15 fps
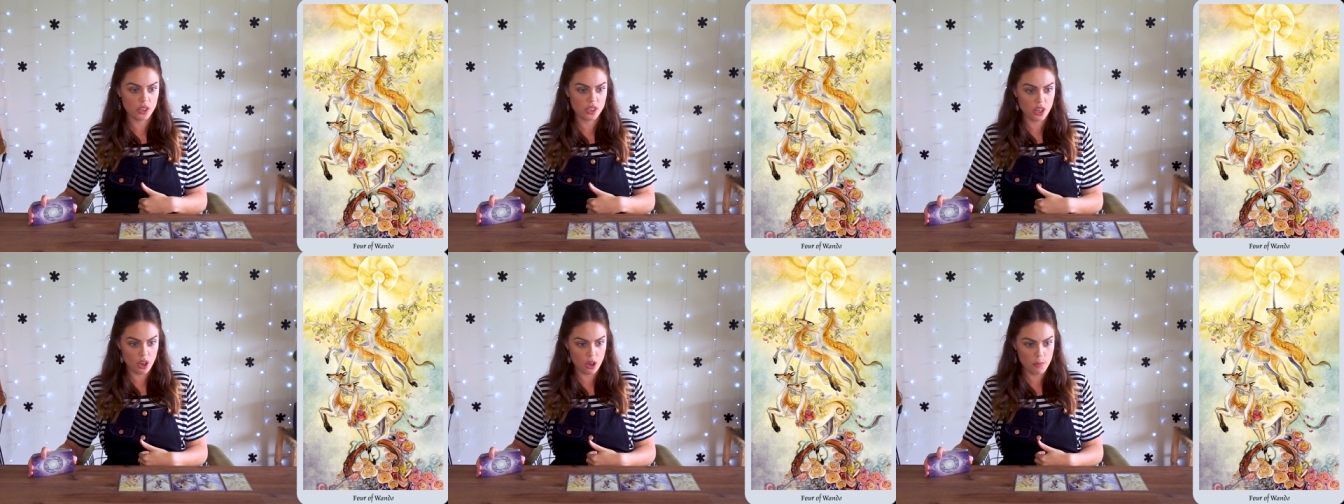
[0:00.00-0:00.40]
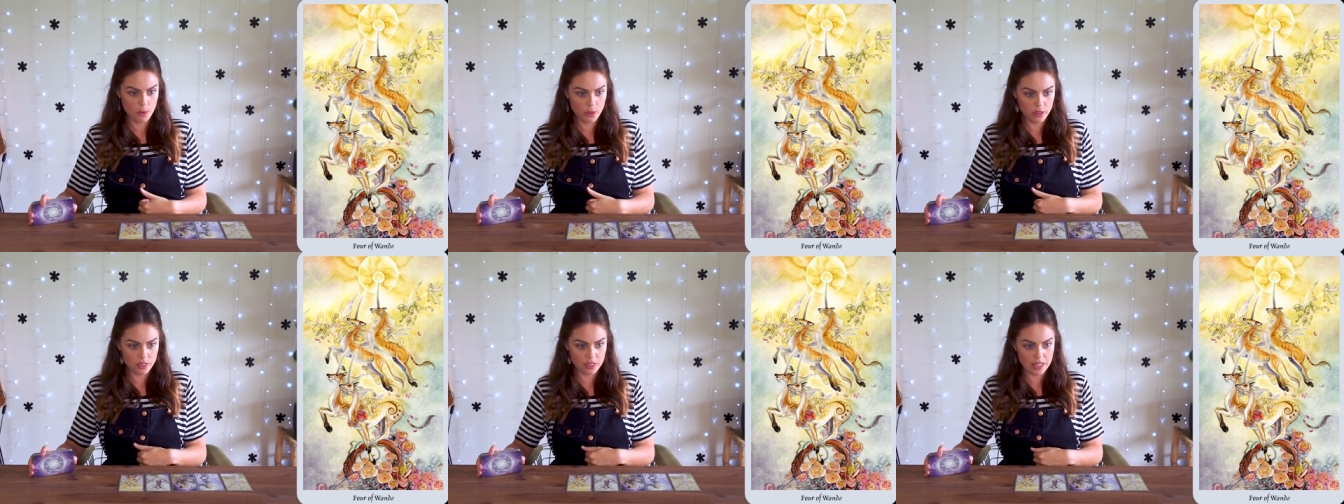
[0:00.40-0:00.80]

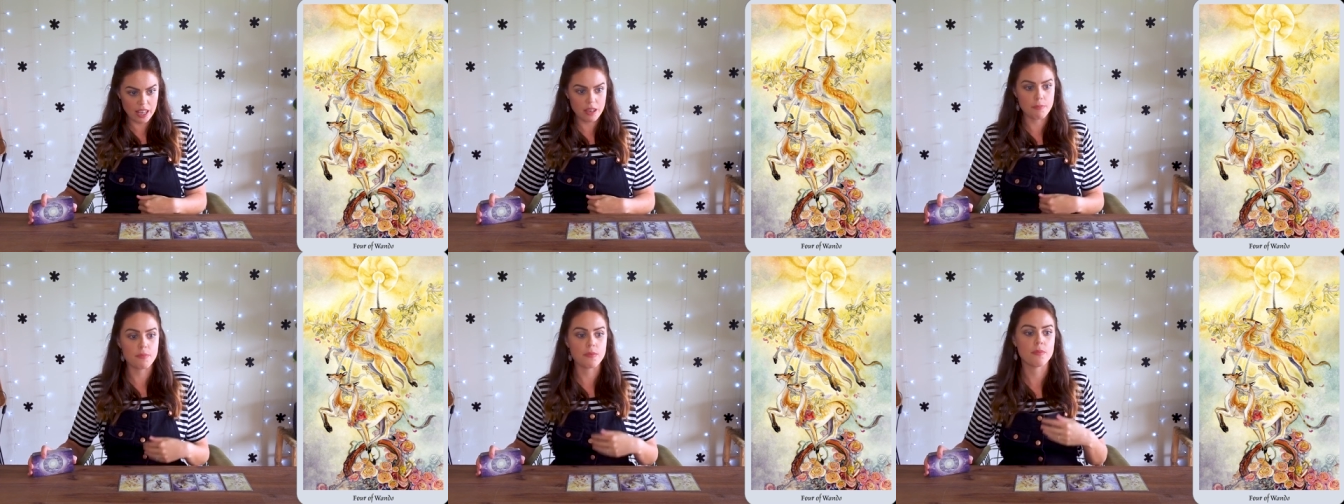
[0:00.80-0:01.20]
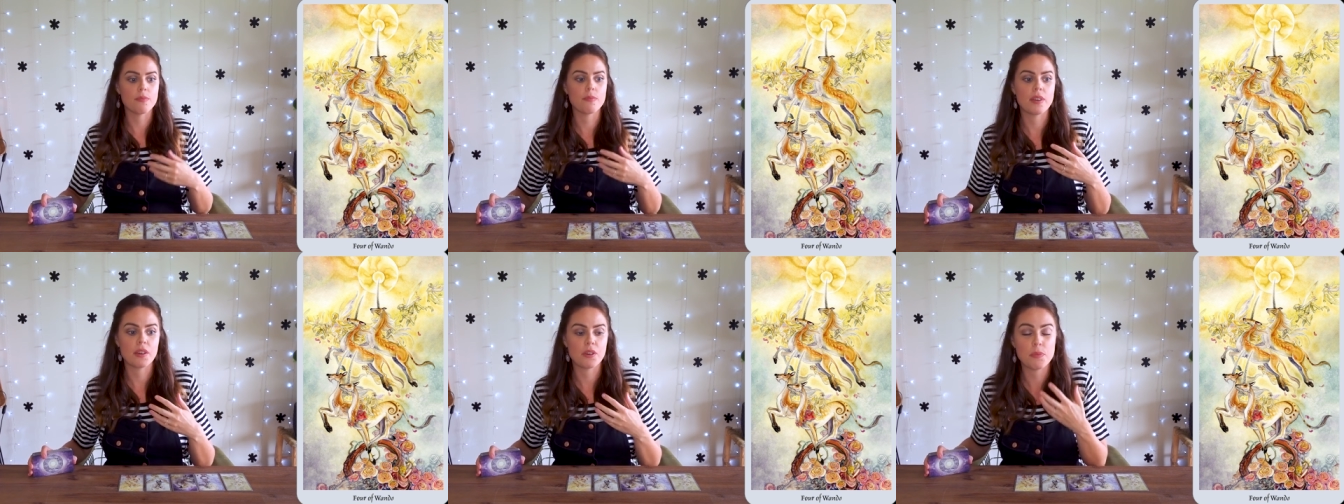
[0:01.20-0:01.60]
turmoil, that
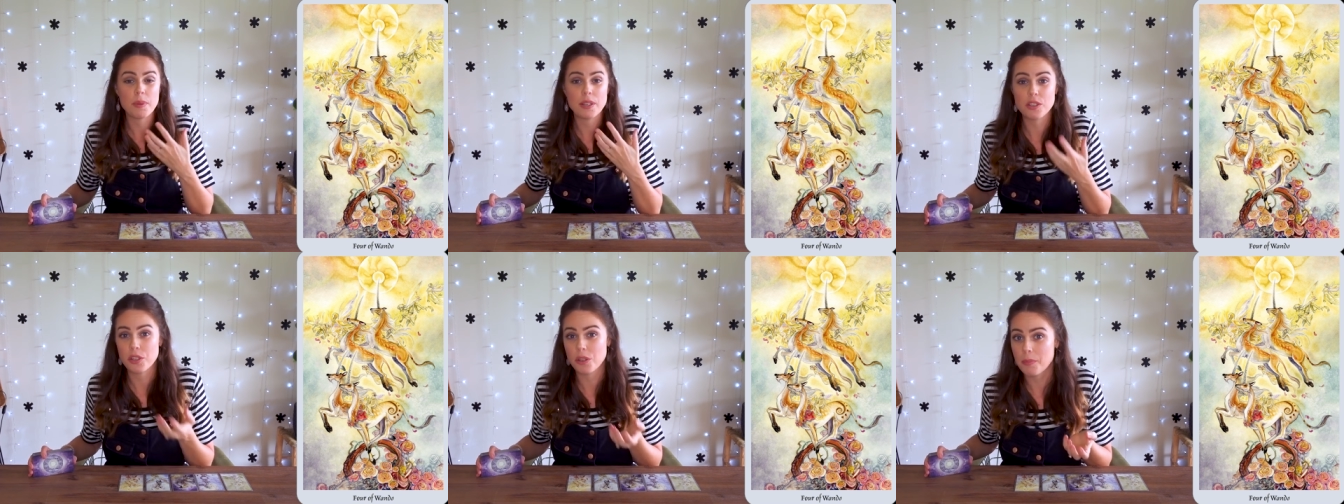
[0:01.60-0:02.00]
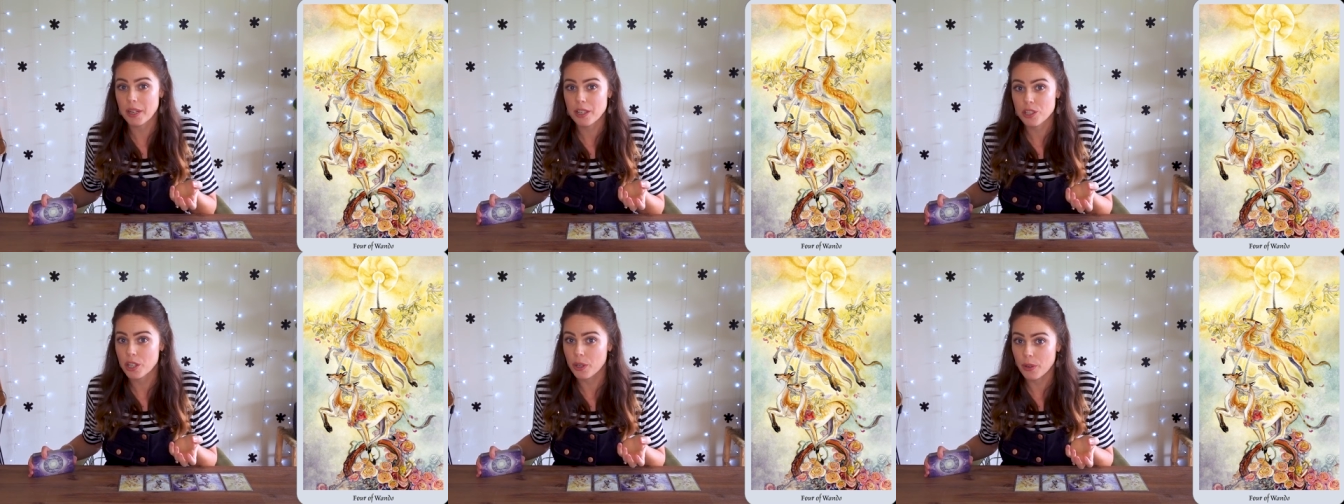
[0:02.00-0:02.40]
it could be too
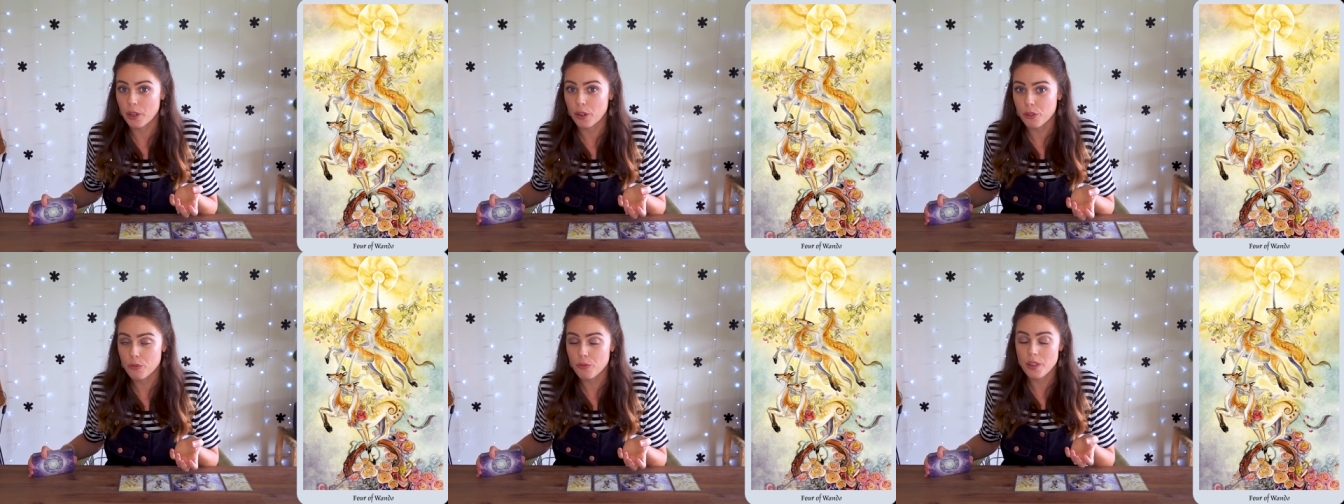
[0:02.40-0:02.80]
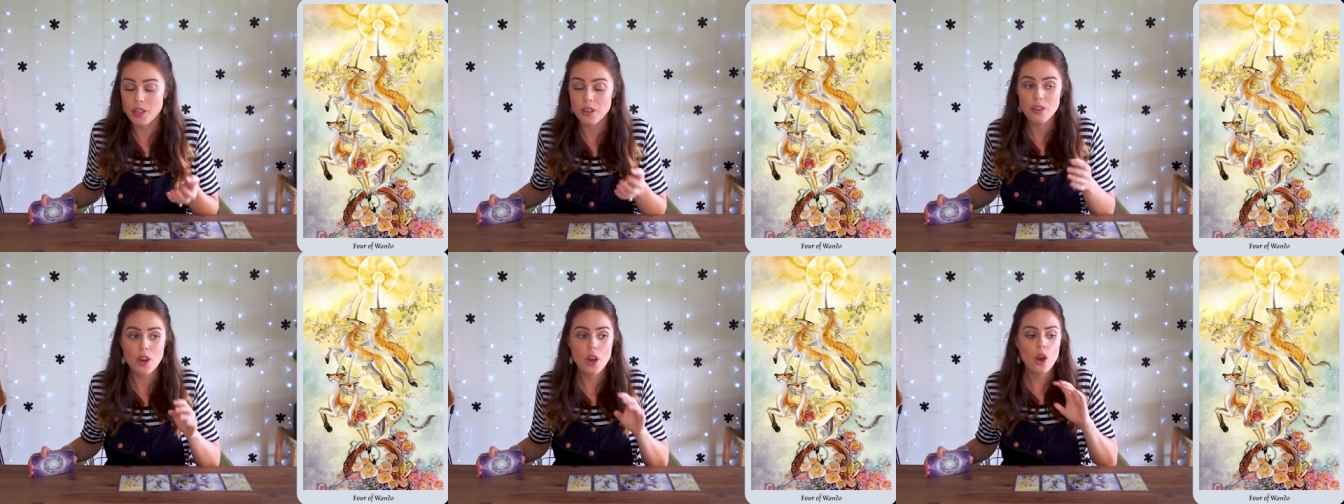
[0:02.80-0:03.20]
much going on for
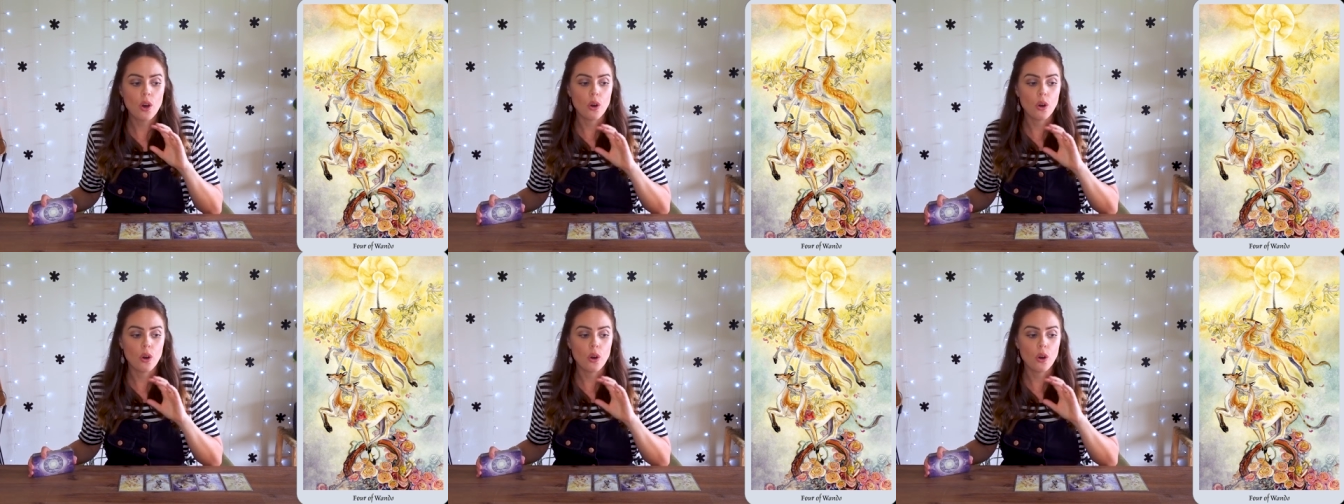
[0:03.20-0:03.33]
you,